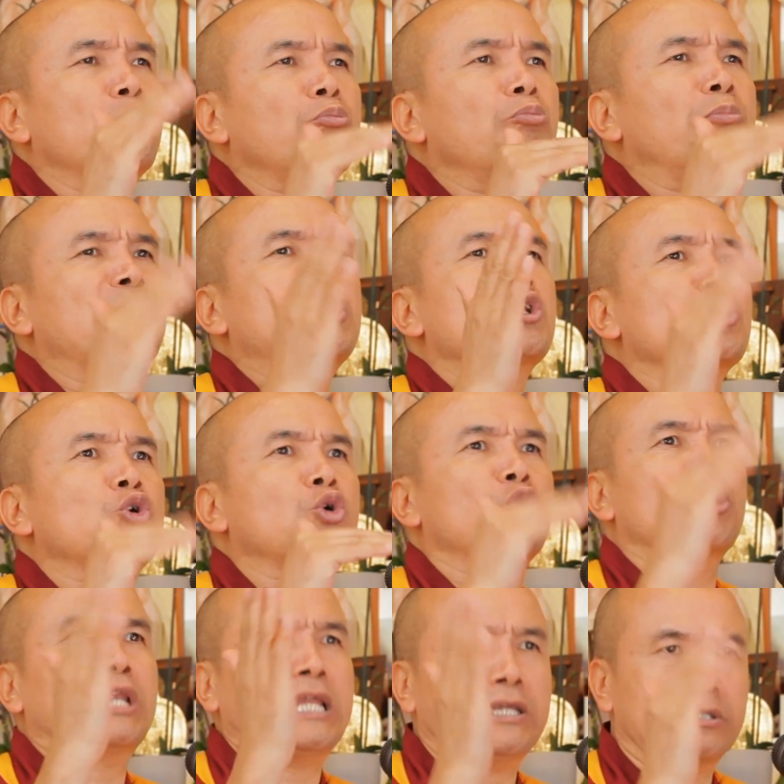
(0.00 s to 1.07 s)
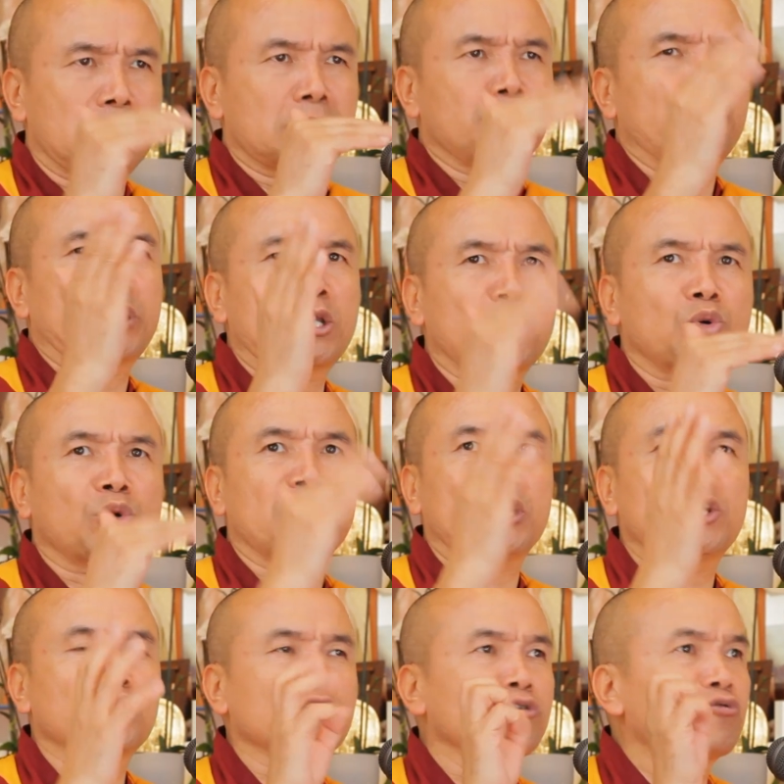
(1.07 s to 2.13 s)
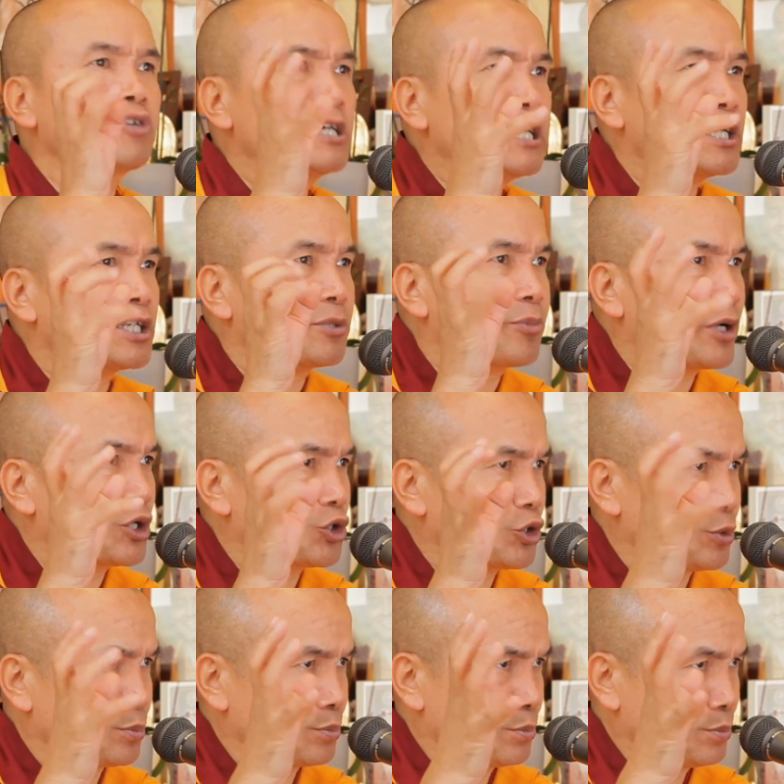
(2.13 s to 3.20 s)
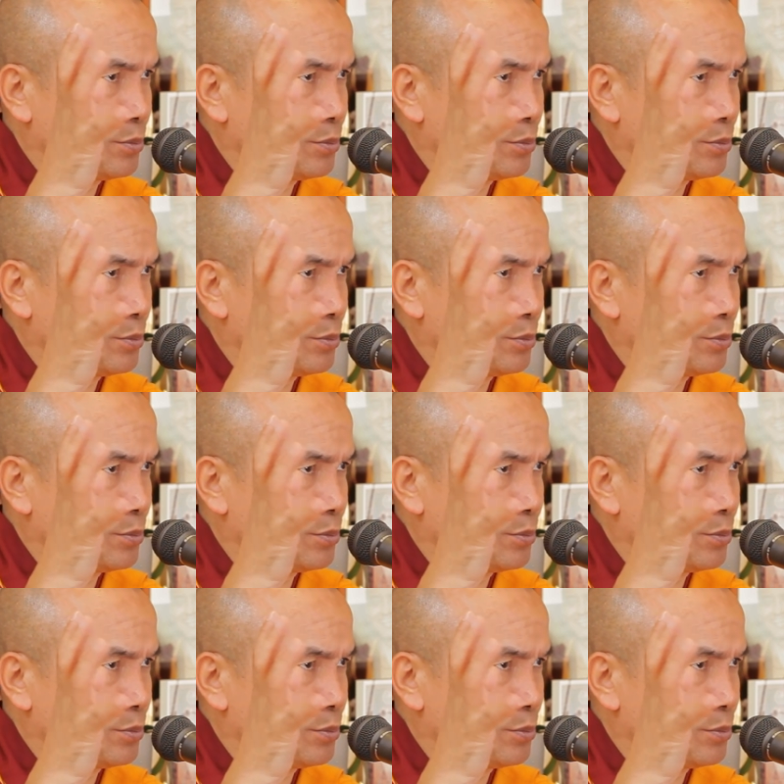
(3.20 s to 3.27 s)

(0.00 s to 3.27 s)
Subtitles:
metal correlate of depression.